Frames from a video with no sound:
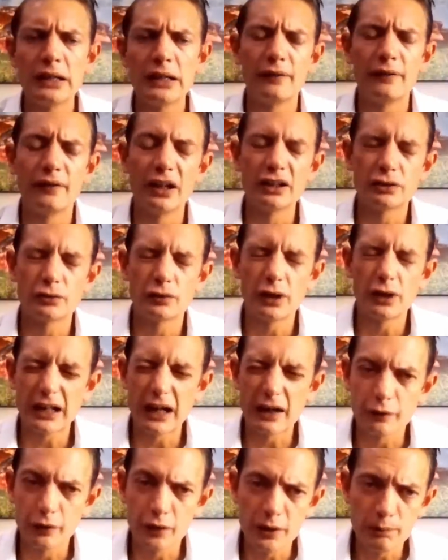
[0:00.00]
There's
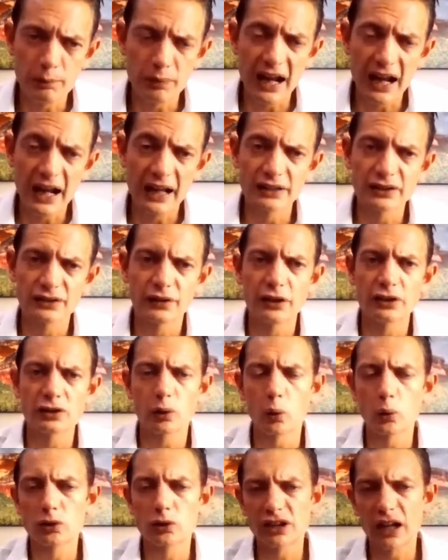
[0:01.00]
recovery plans. There's
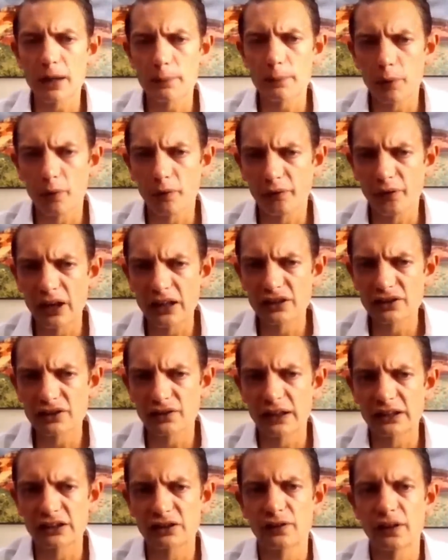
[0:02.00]
all type of things
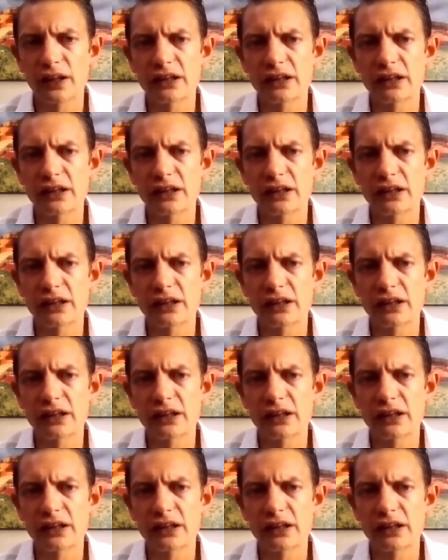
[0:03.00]
that's